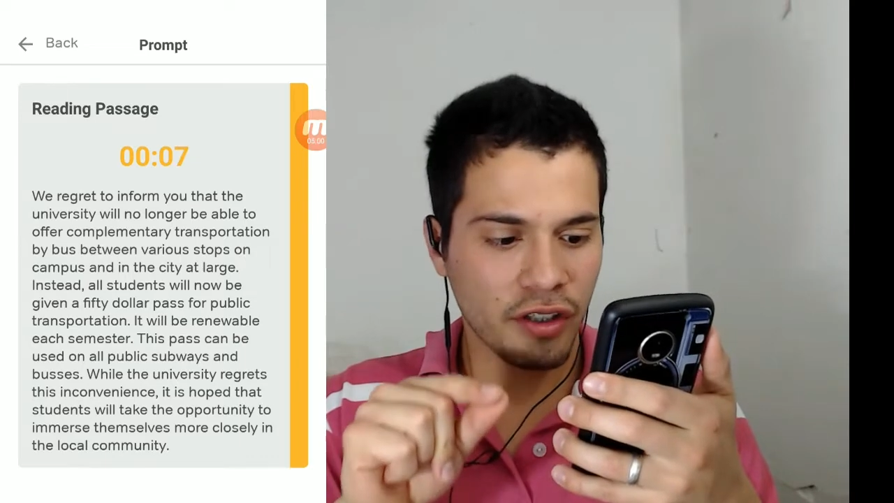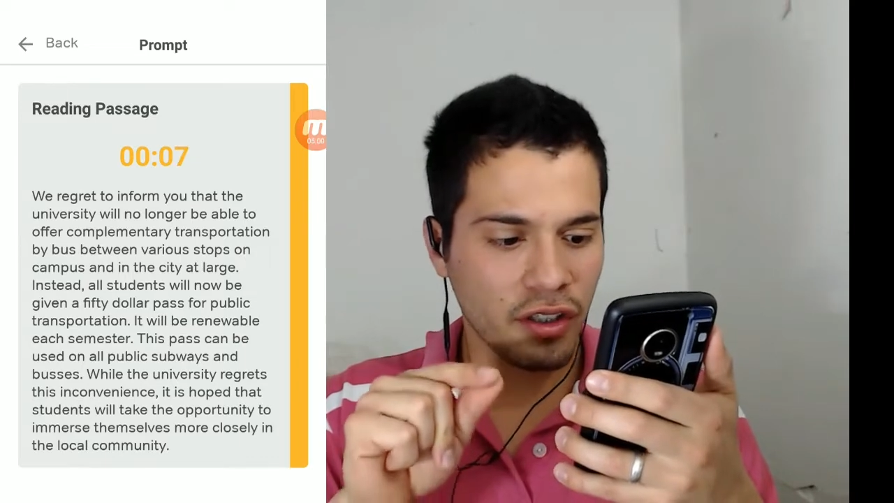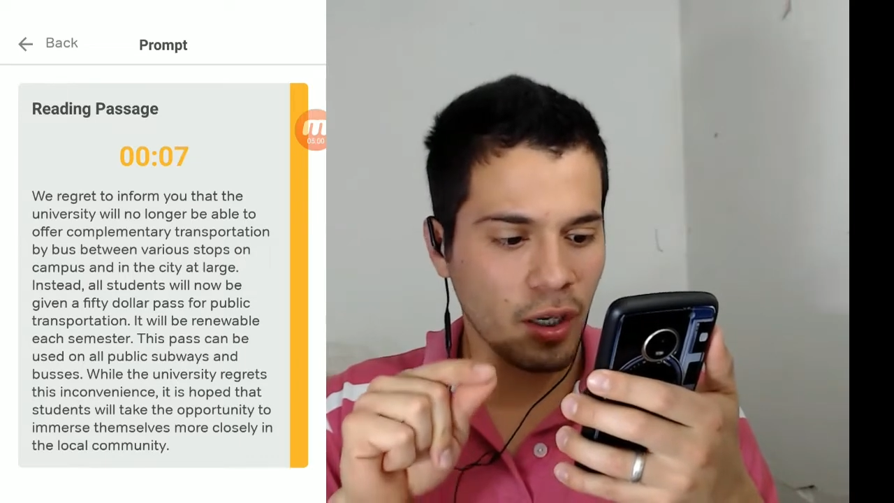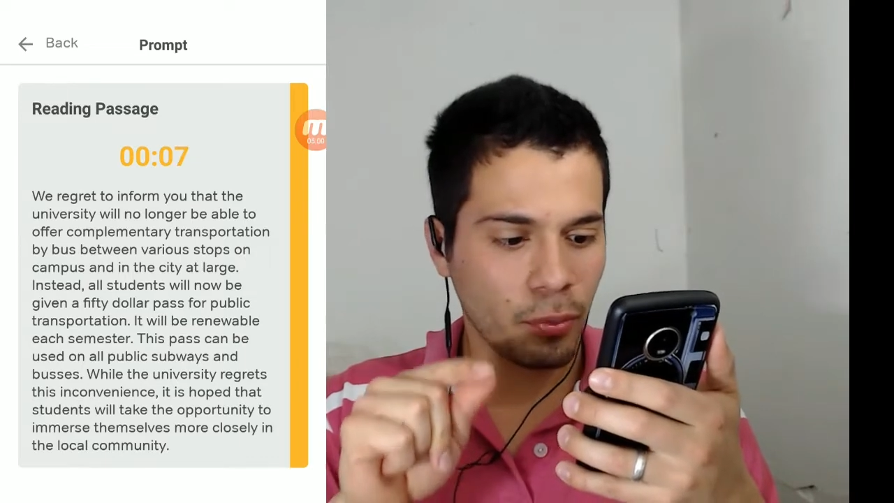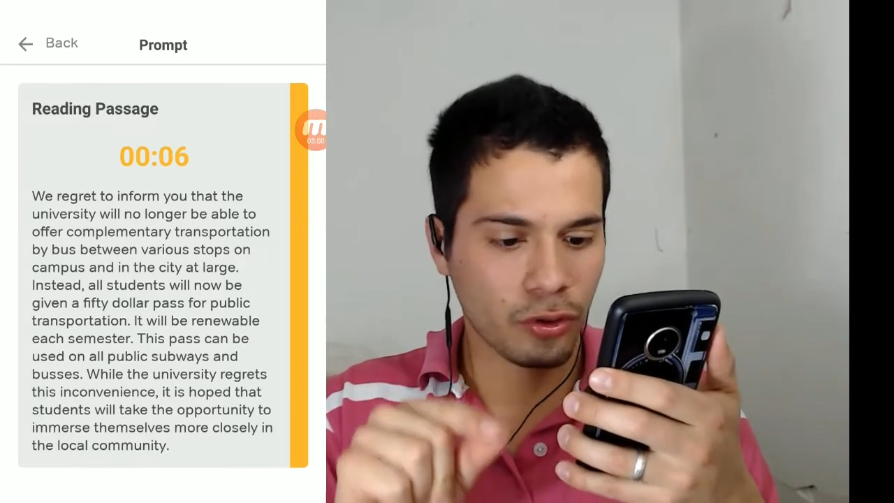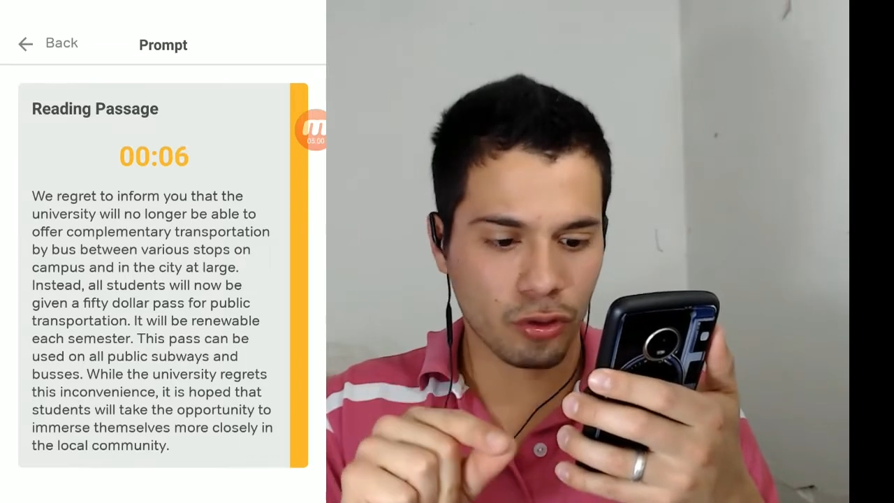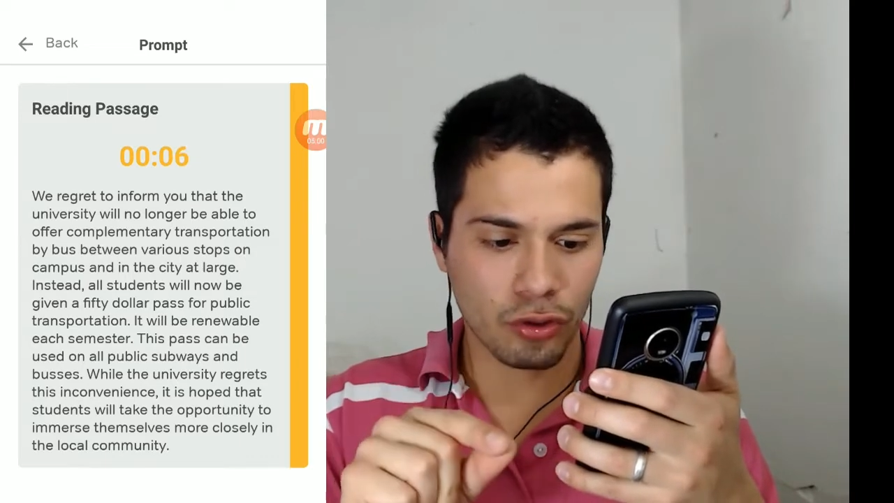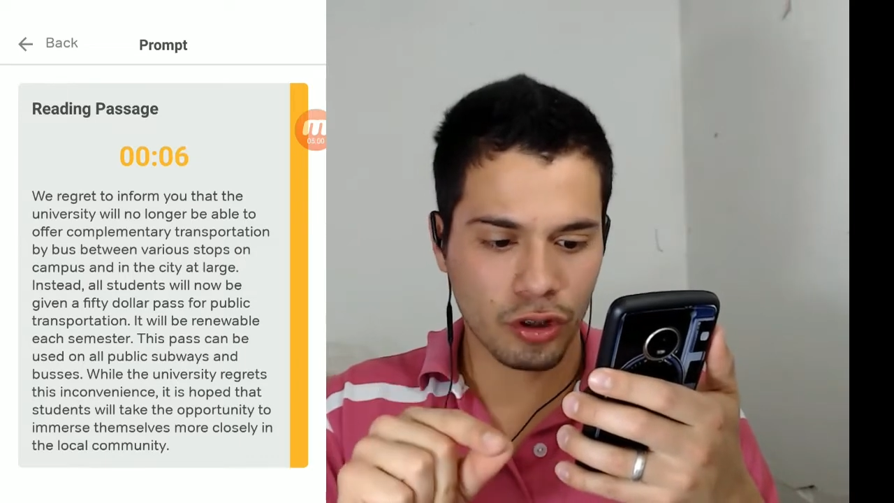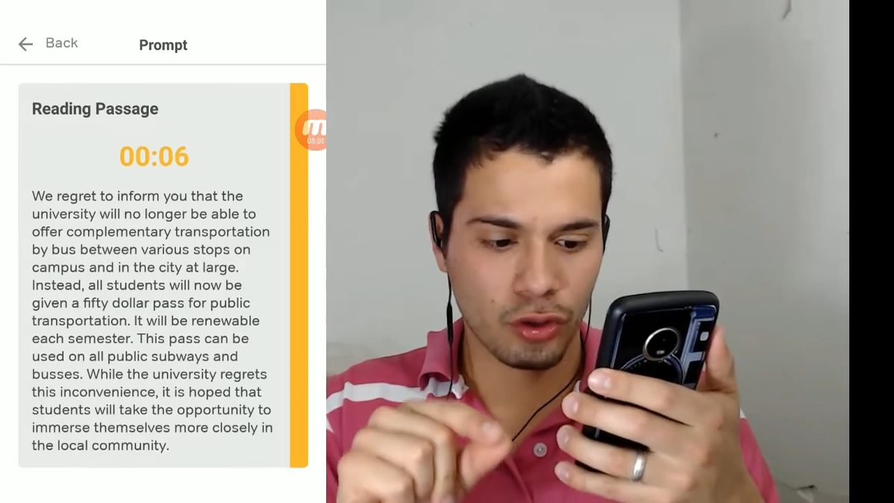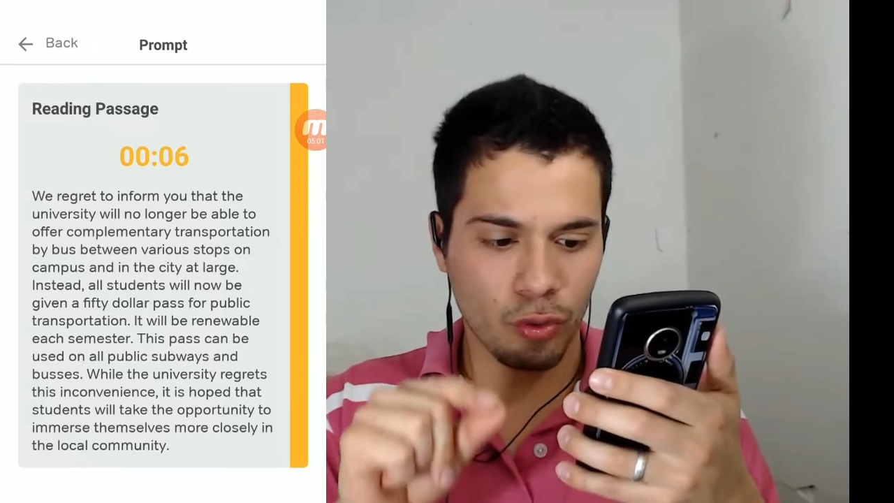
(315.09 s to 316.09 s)
the
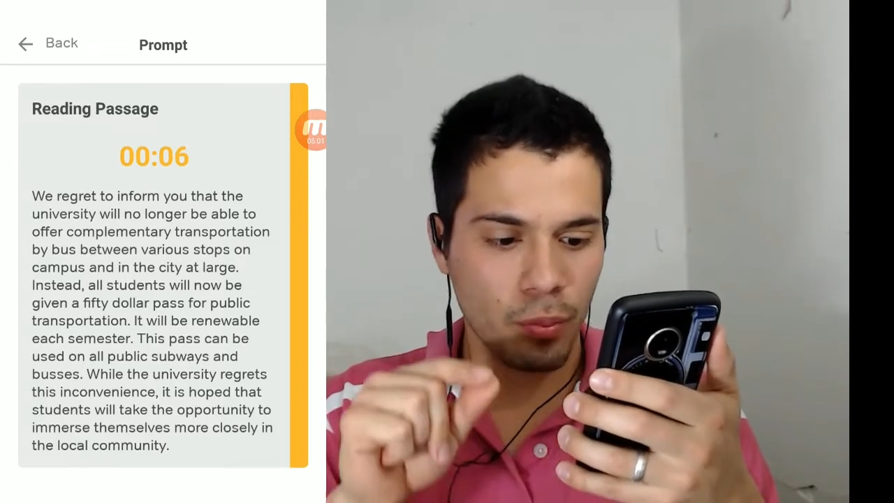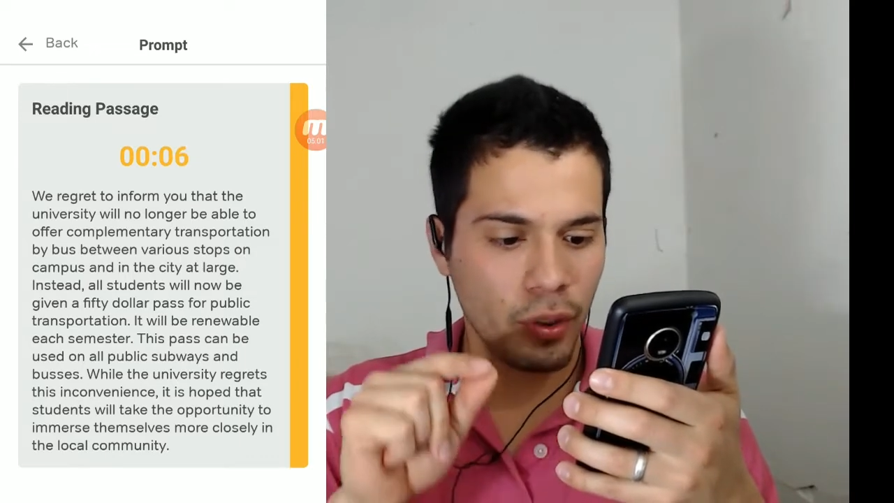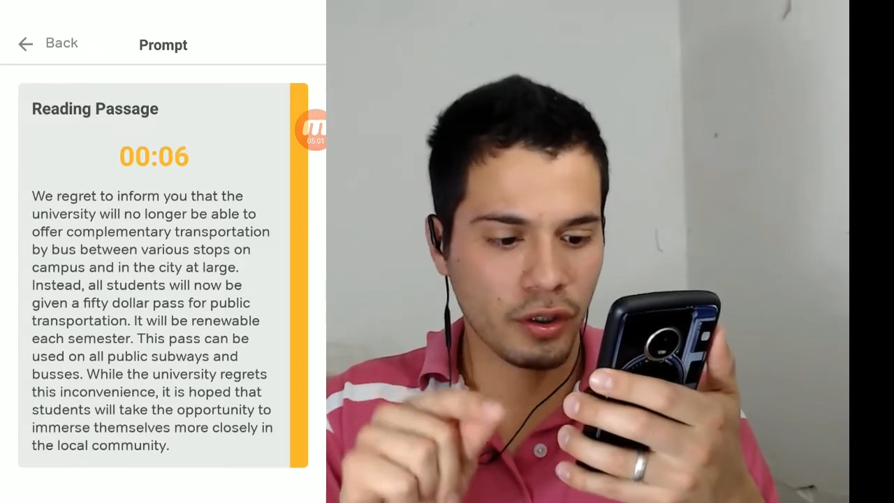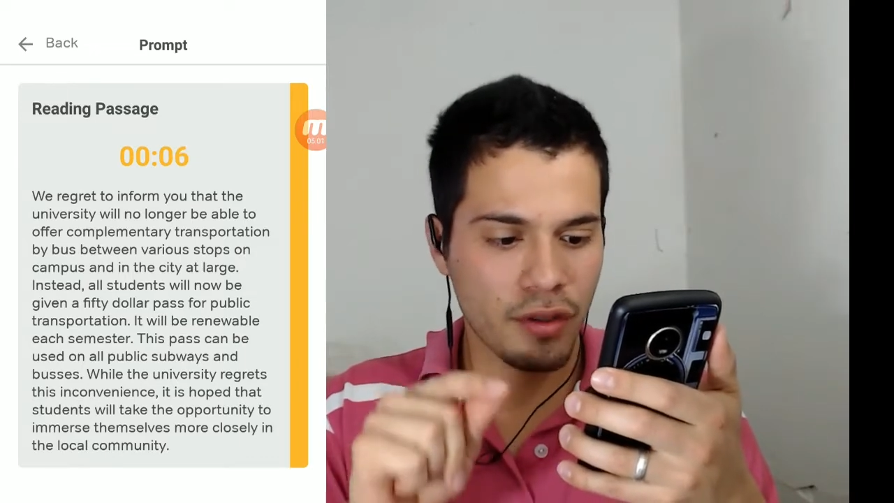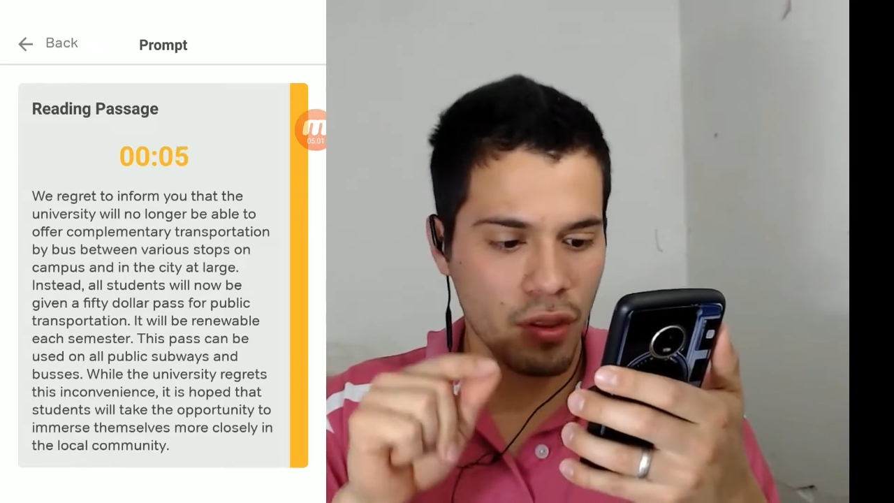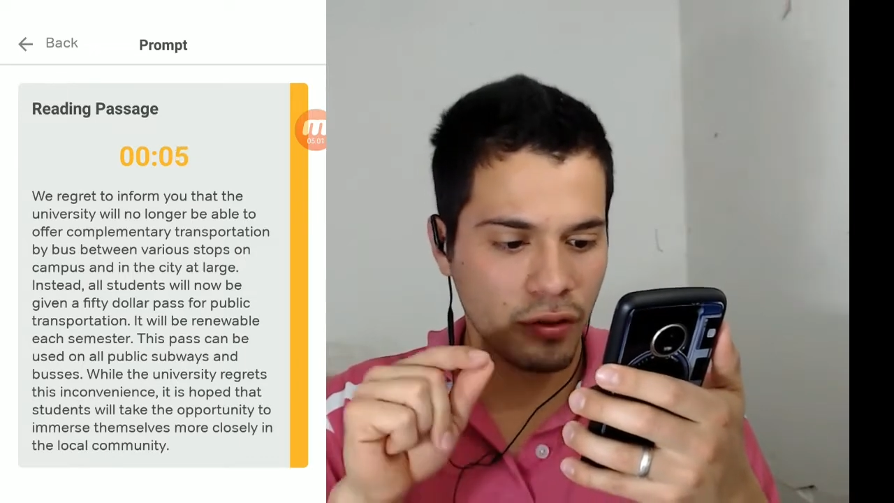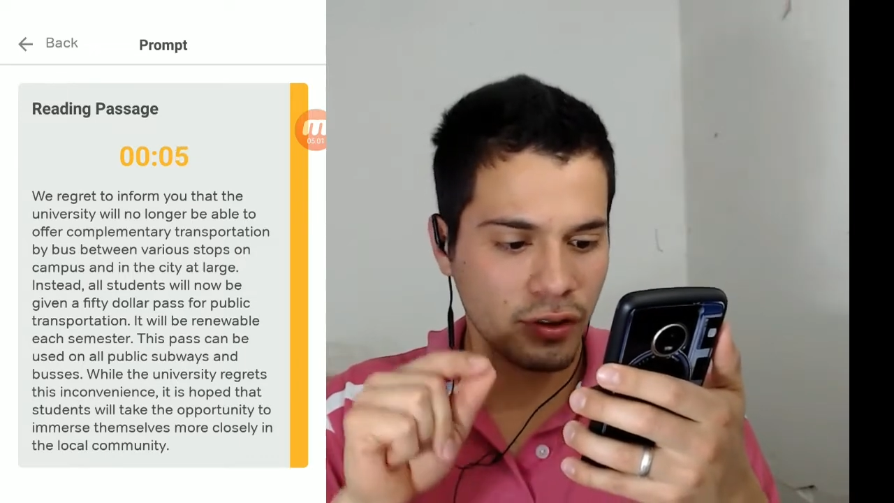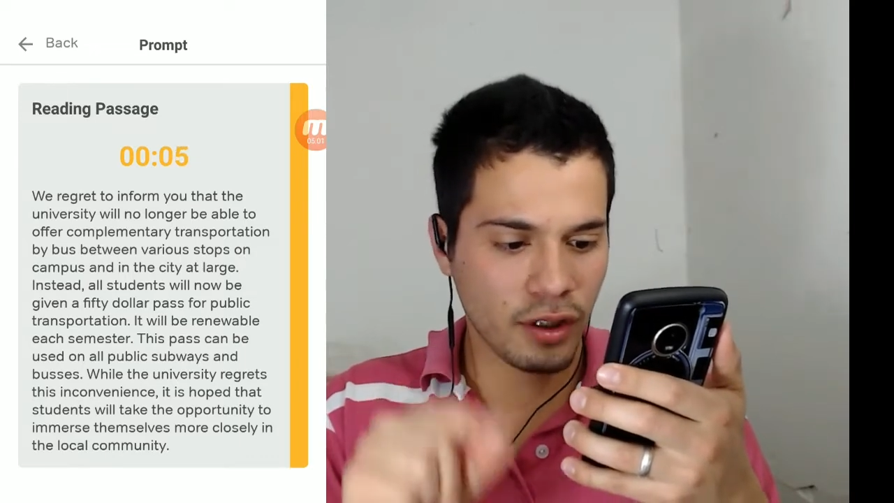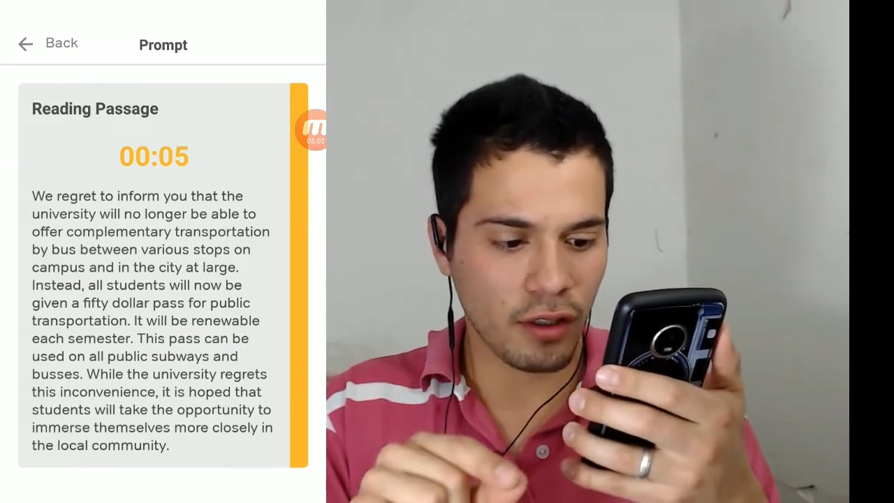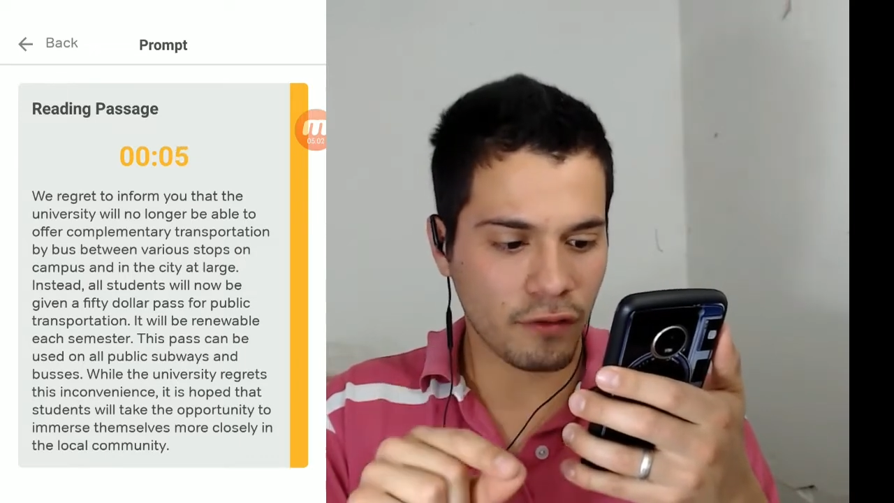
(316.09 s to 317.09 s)
opportunity to immerse
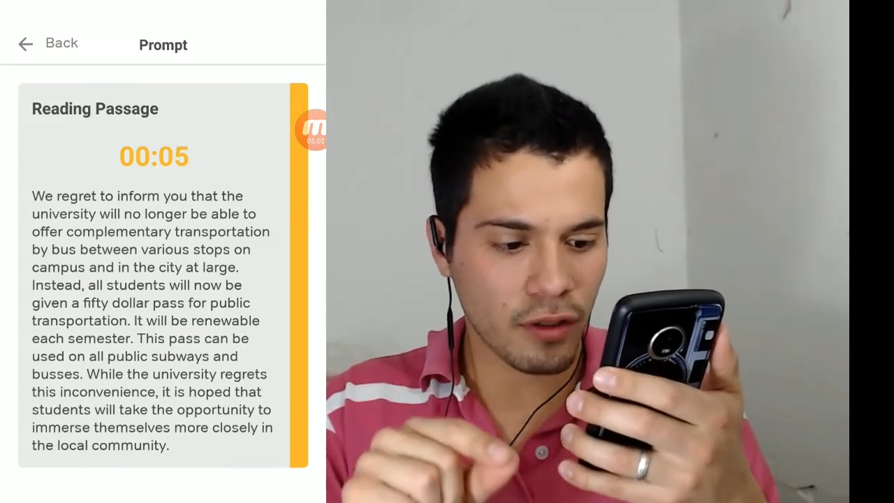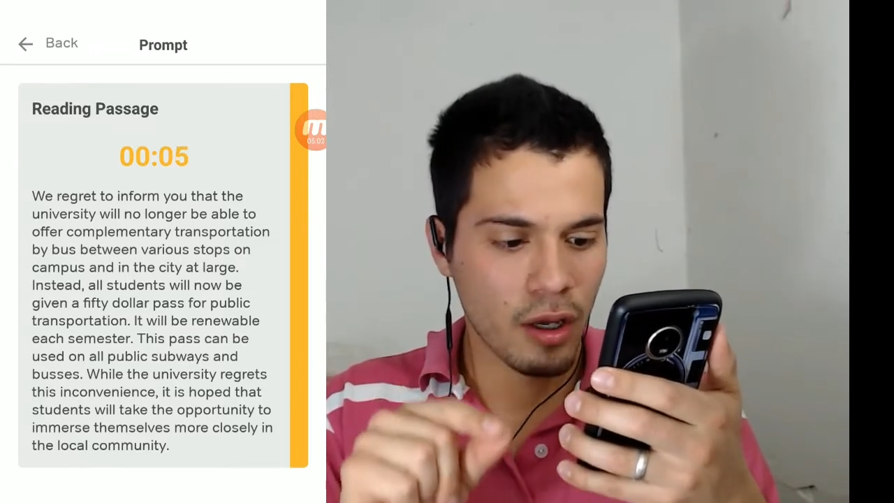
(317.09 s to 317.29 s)
themselves